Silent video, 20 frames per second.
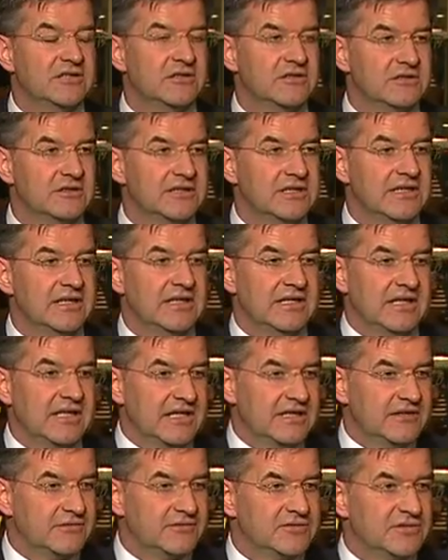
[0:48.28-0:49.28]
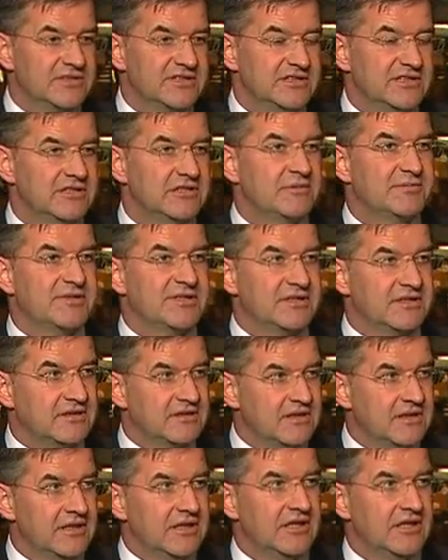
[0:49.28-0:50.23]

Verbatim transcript: on, and of course the adoption,